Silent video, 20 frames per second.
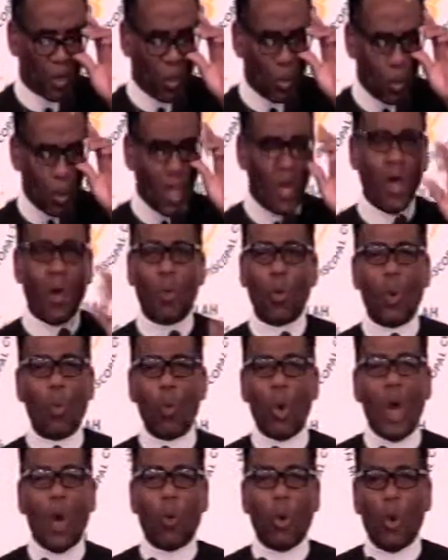What,
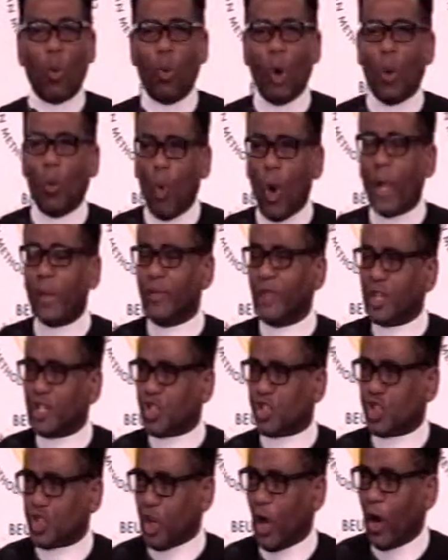what, what, what, what
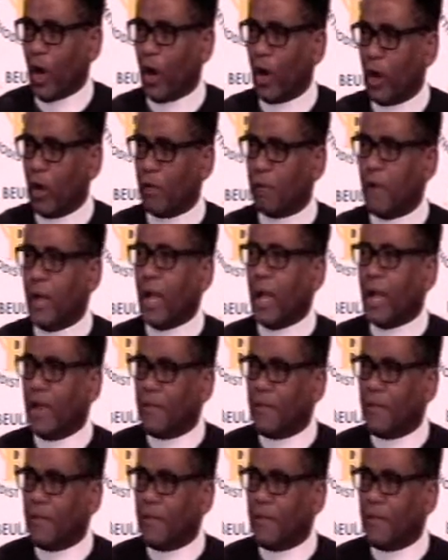disturbed